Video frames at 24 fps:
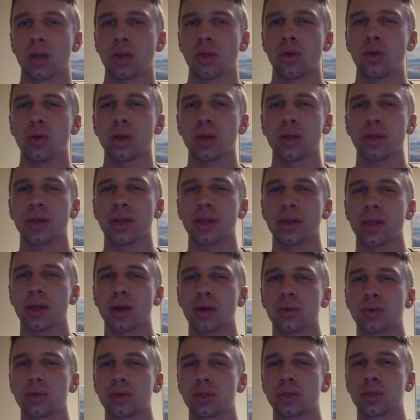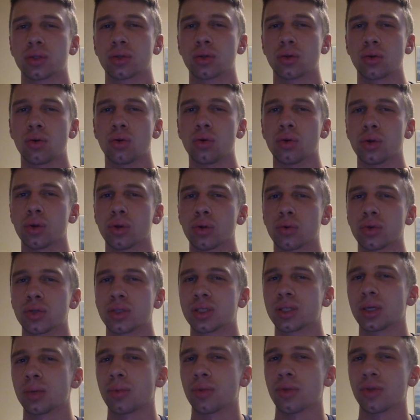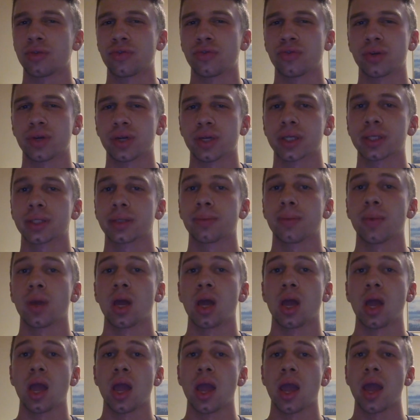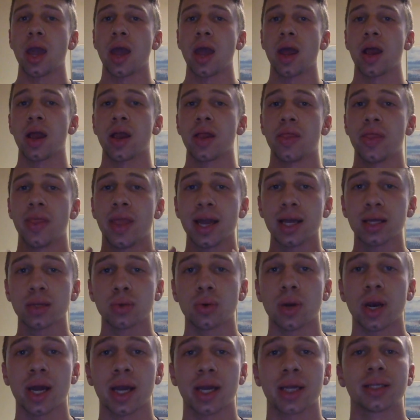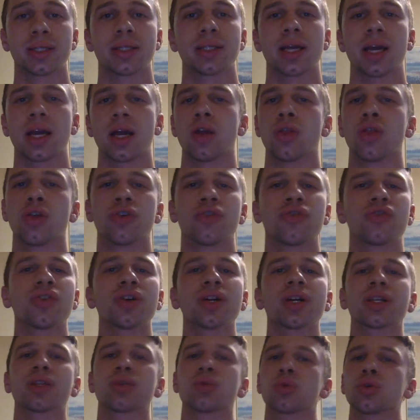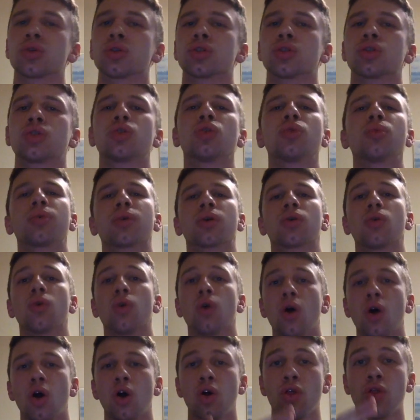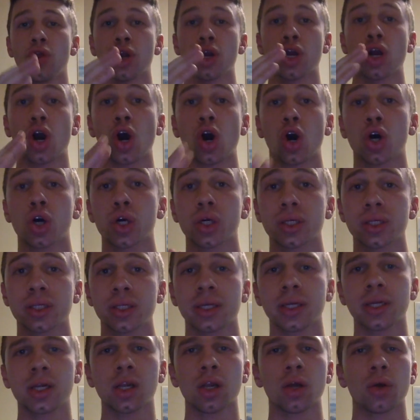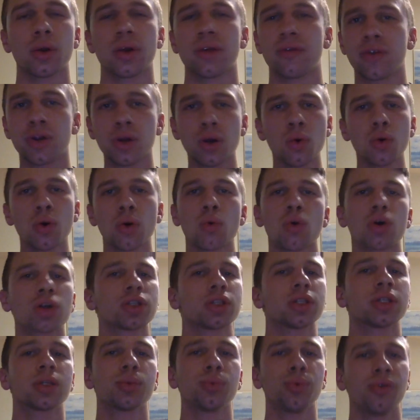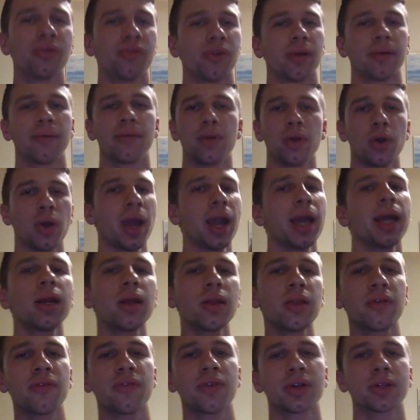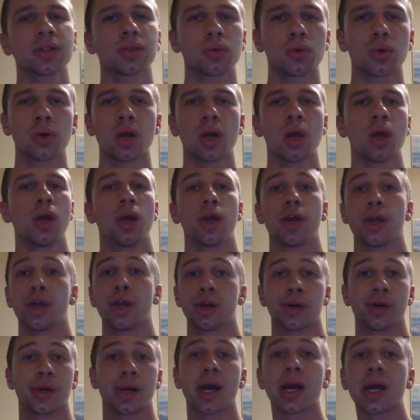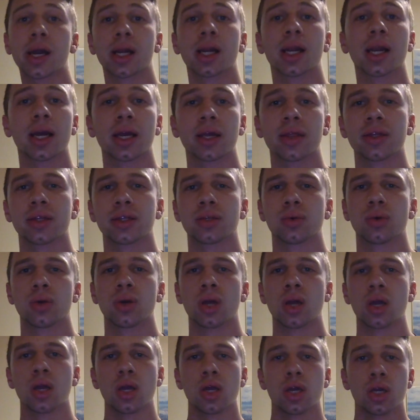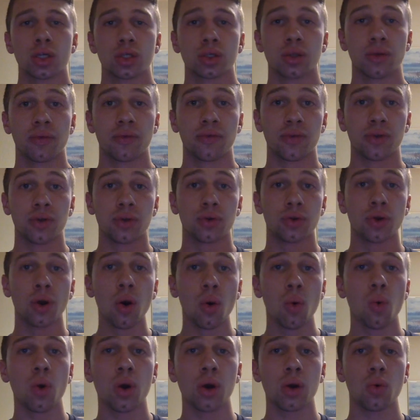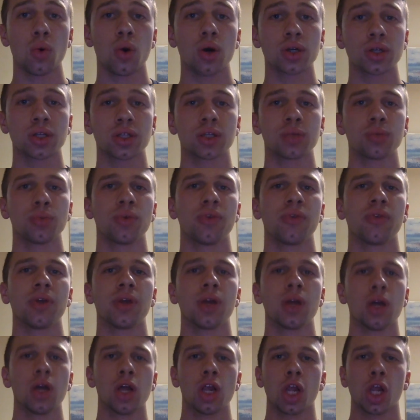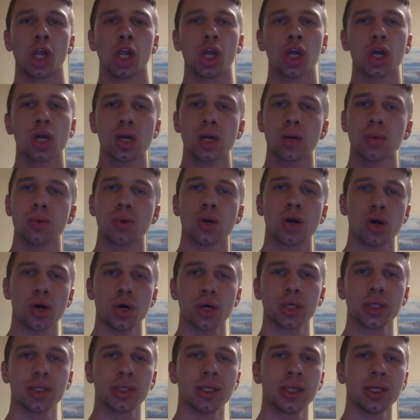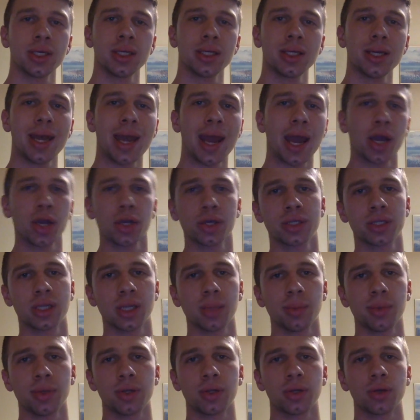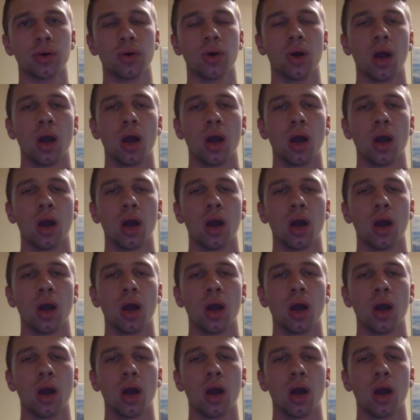The only thing that was cooler was some of the tricks. And that's what I can say. The tricks were super cool. The card scene alone. If you don't want to watch this movie, if you hated the first one, you're not going to like this one. So if you don't want to watch this movie, look up card scene, Now You See Me Too.